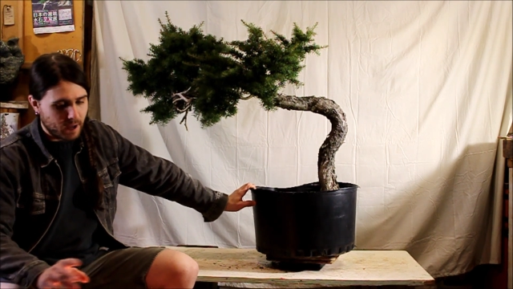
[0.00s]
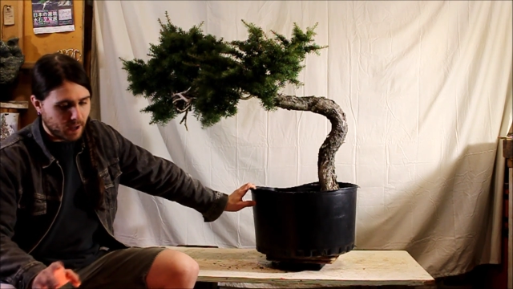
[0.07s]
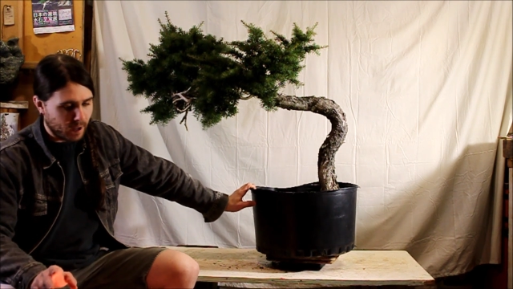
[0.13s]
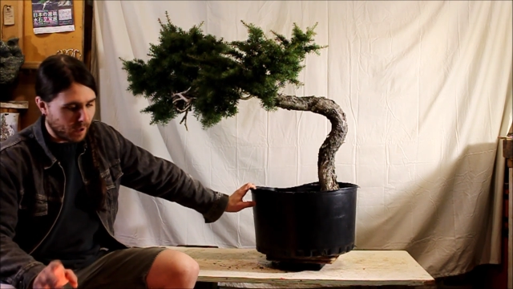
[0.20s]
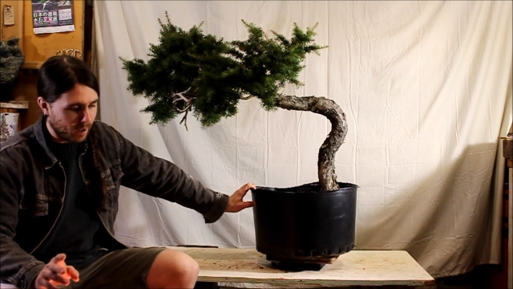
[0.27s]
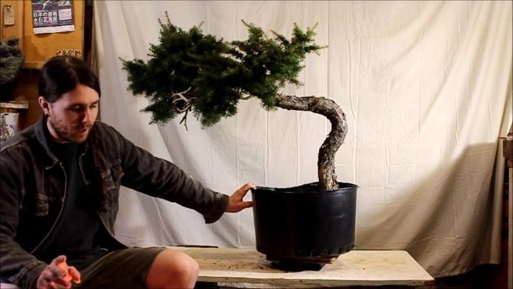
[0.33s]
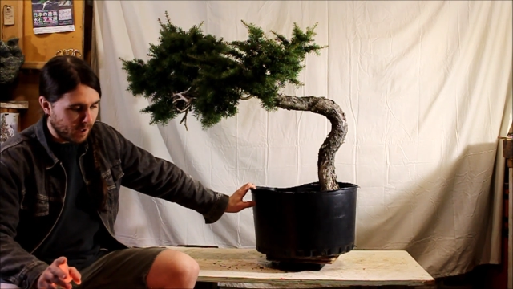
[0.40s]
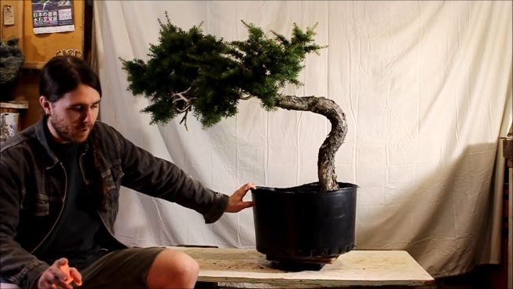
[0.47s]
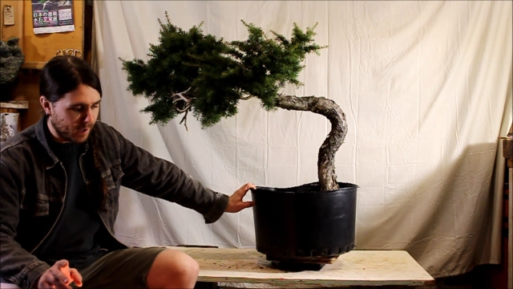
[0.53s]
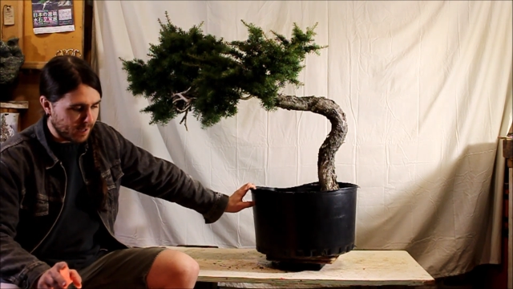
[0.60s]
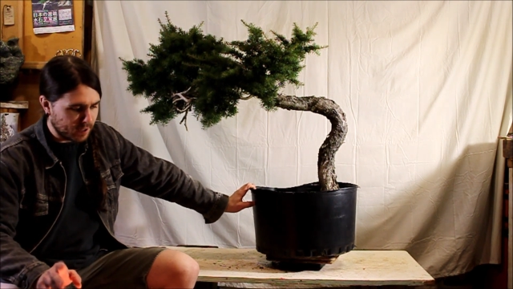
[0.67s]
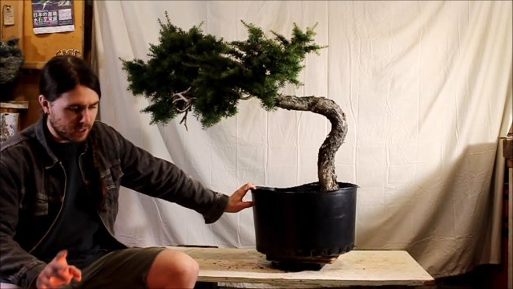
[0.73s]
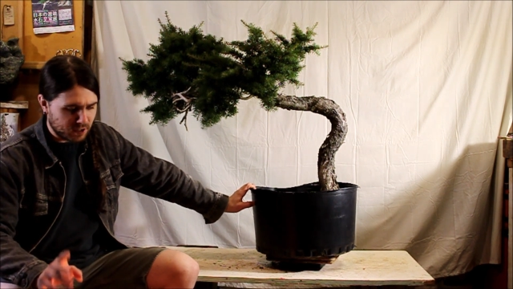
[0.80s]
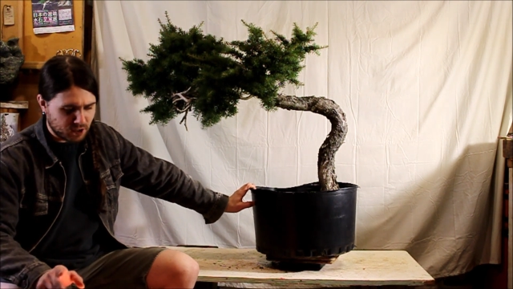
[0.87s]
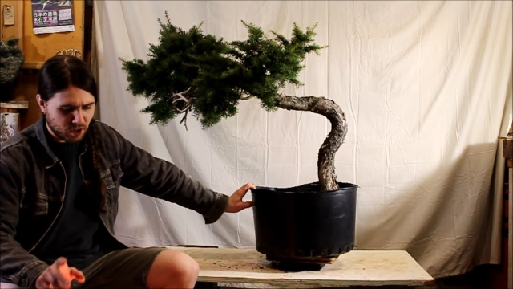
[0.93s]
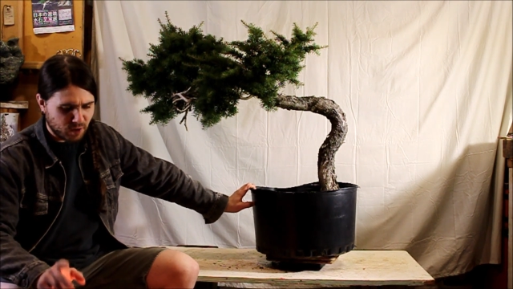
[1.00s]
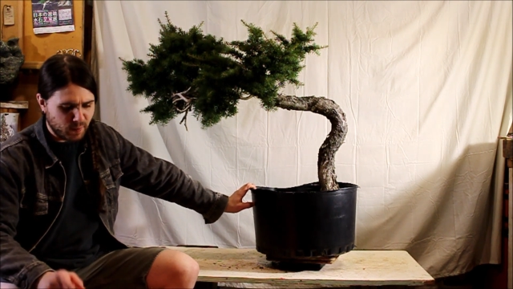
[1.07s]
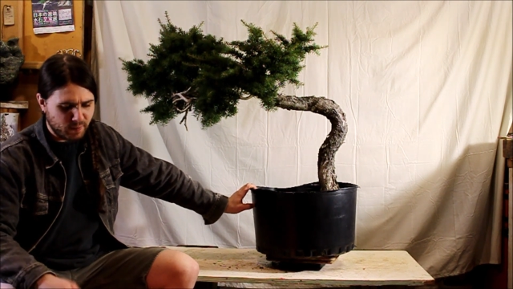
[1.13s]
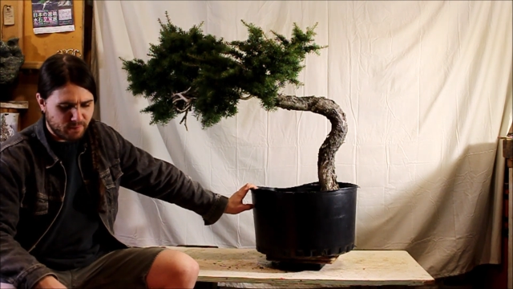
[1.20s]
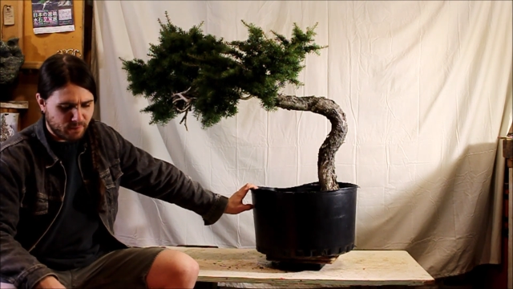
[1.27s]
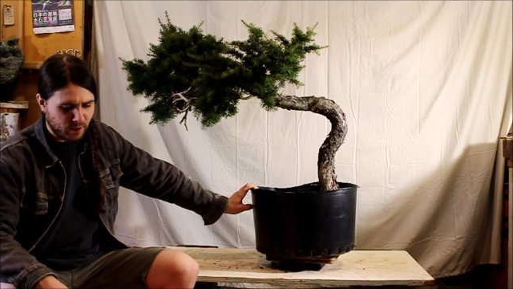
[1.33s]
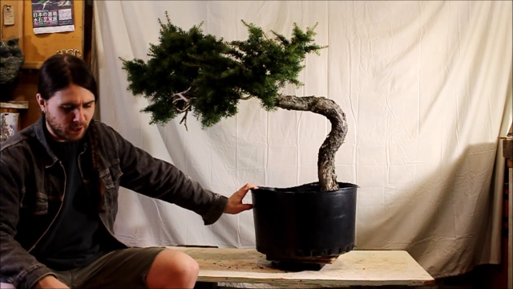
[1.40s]
It's going to
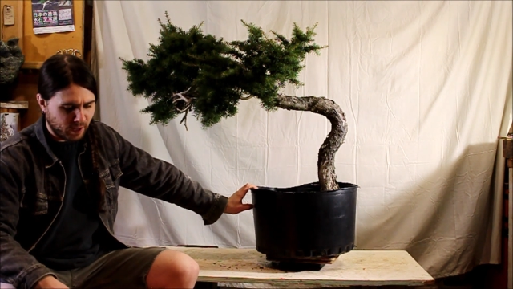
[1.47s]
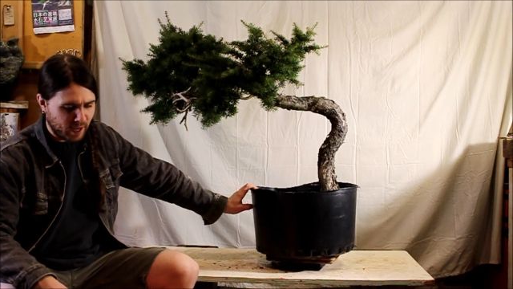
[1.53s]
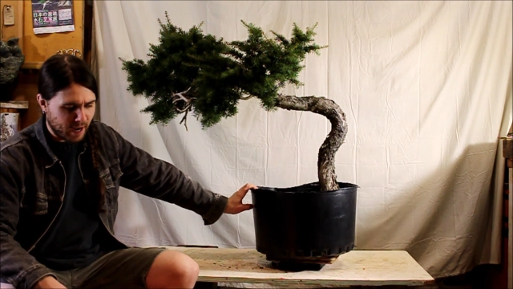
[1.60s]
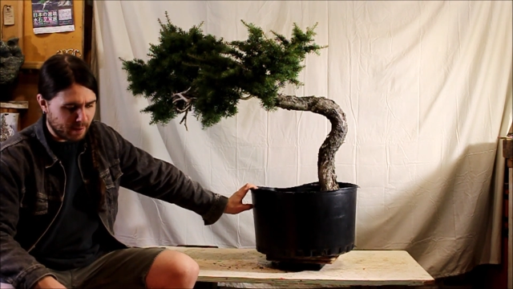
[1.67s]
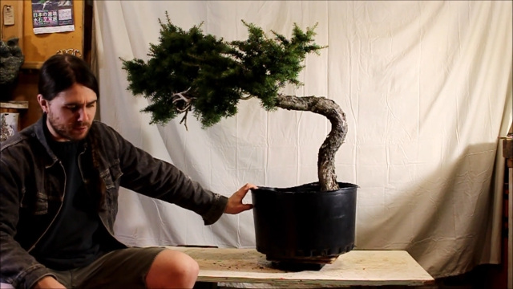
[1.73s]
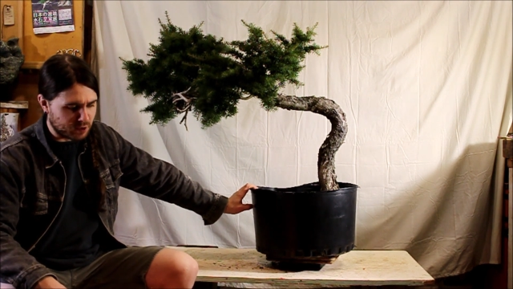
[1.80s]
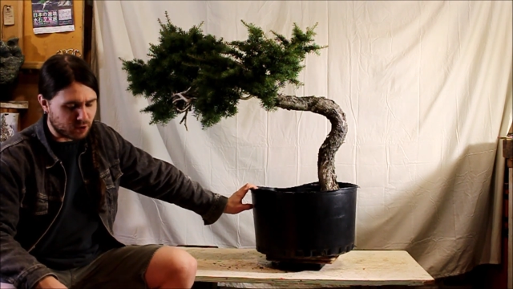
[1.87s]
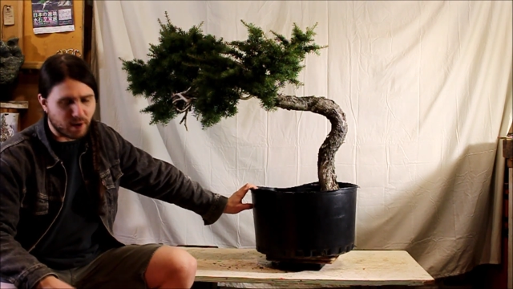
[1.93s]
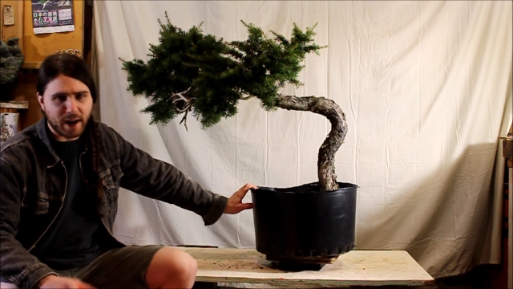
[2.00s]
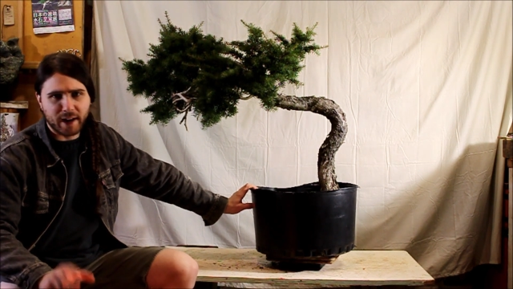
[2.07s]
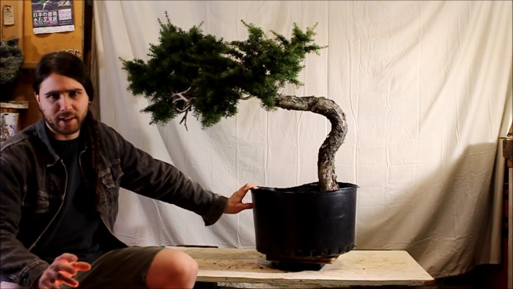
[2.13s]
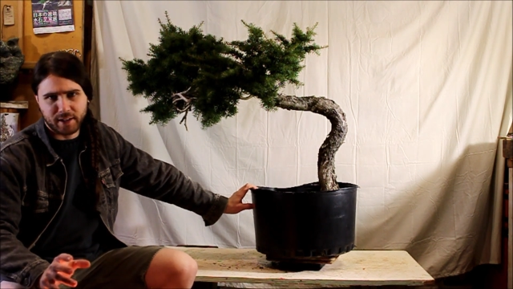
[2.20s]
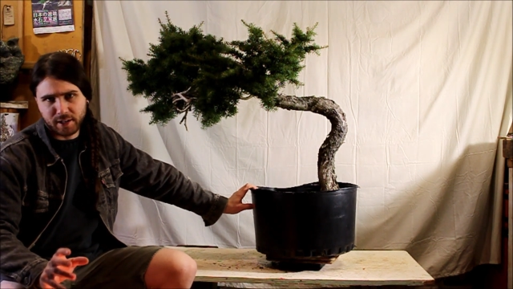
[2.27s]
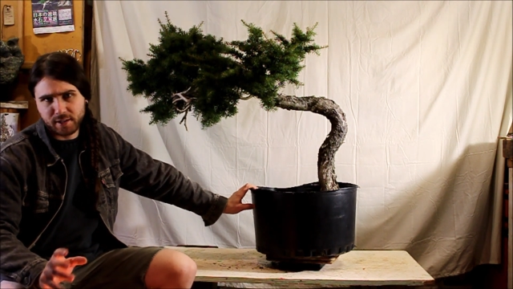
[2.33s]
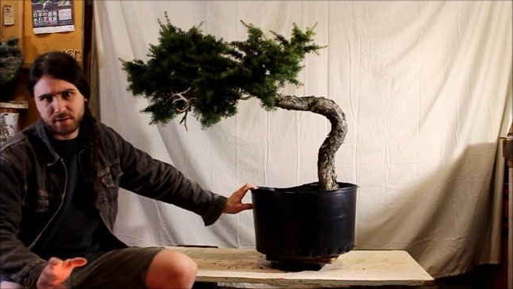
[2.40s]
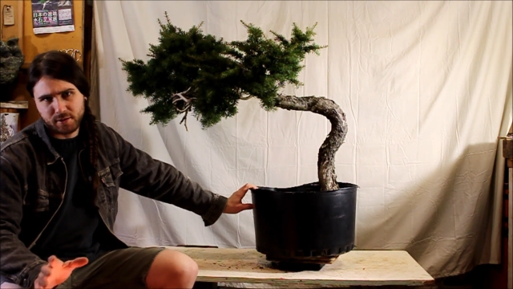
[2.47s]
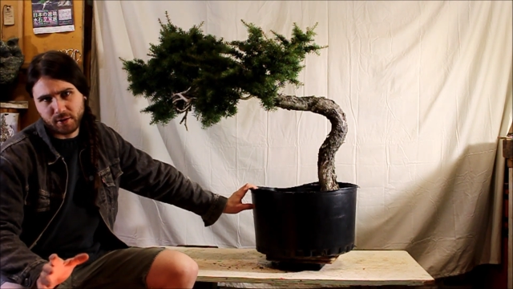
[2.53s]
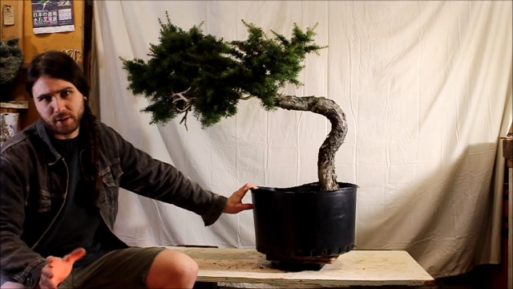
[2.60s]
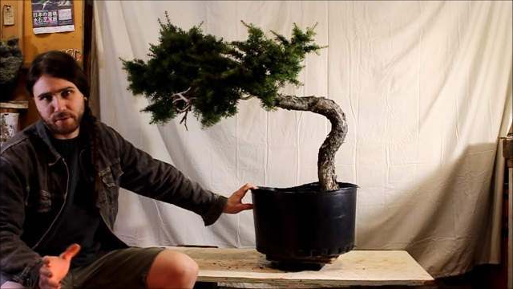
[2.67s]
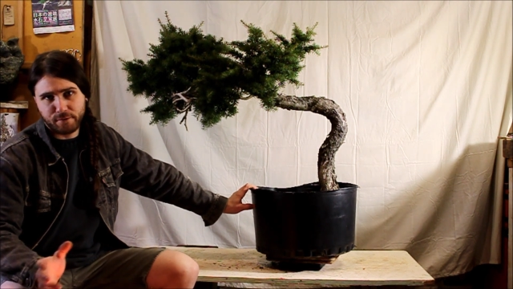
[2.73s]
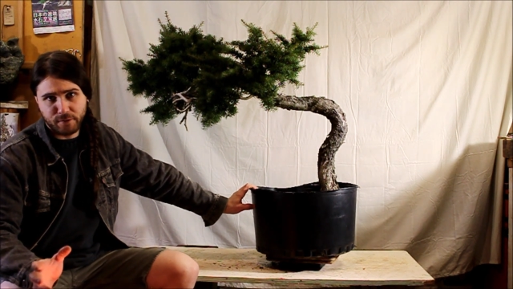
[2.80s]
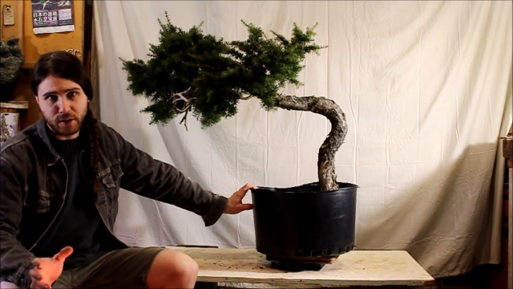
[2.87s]
be fairly abstract and it's
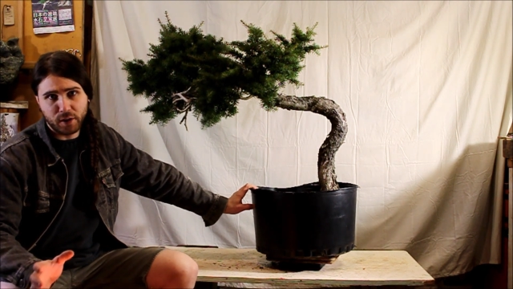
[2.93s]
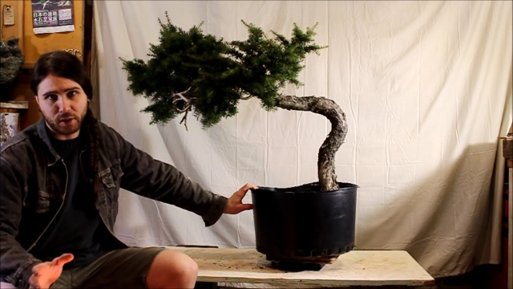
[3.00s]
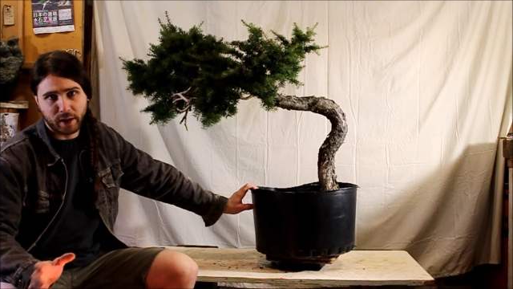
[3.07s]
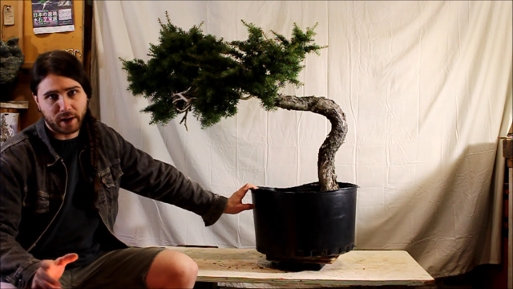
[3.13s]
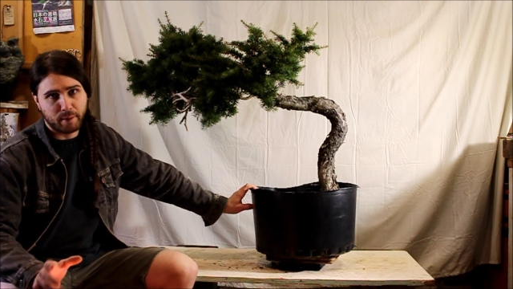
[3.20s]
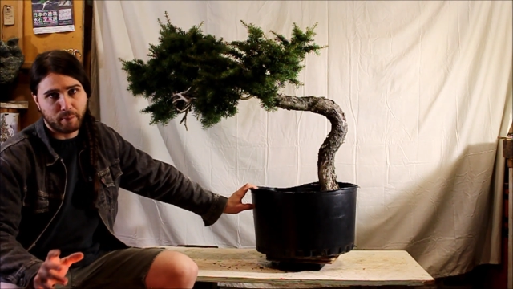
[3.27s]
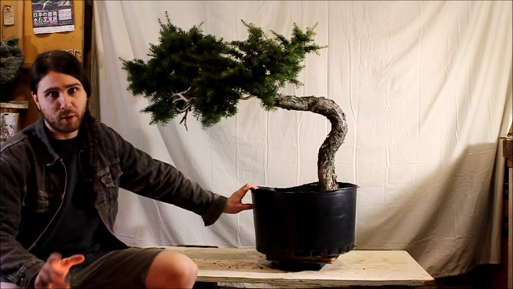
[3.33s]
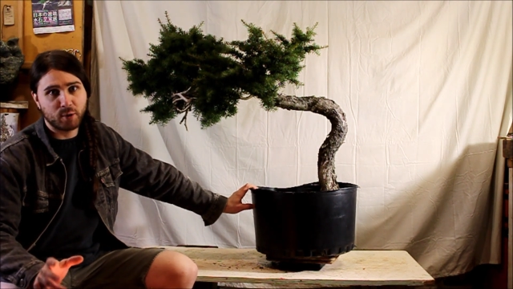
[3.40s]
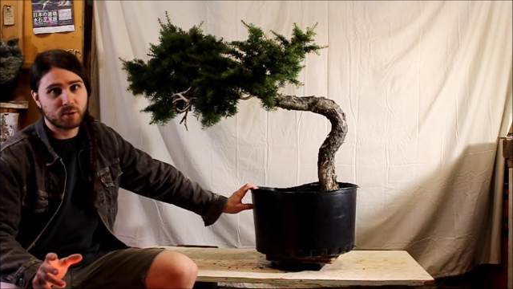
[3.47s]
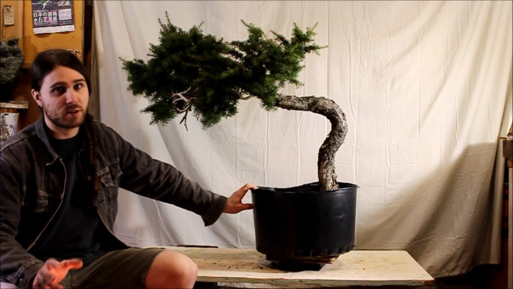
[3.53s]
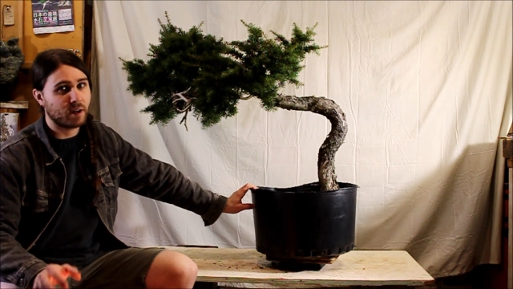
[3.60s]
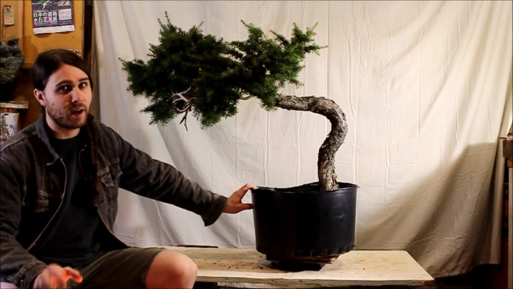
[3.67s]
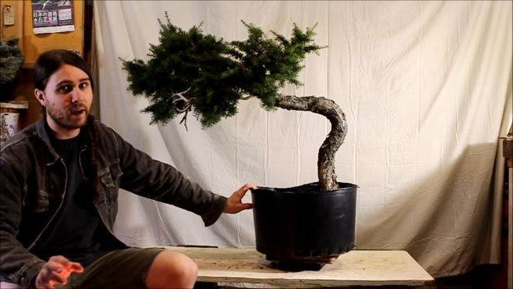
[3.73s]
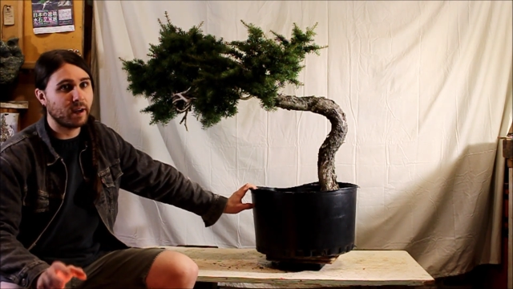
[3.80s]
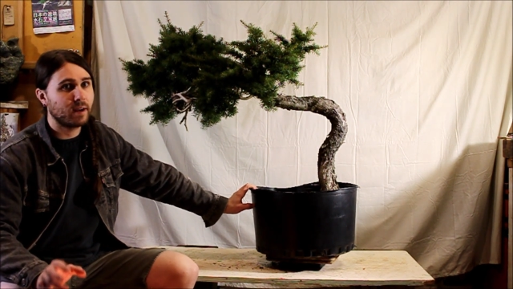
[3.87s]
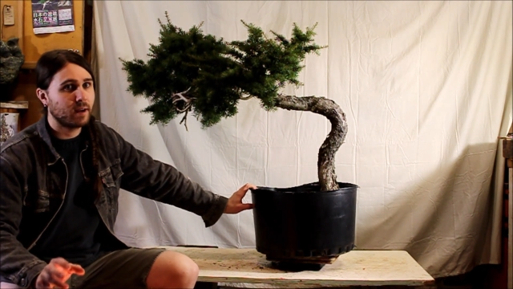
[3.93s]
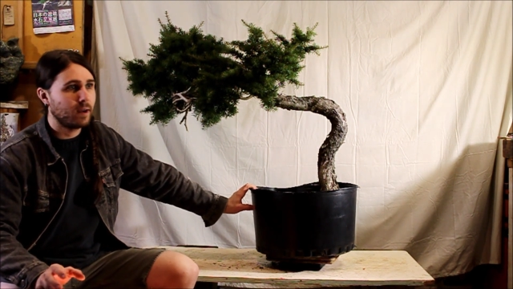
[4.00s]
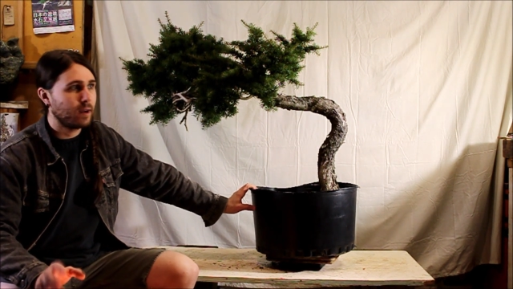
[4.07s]
going to feel like a bonsai,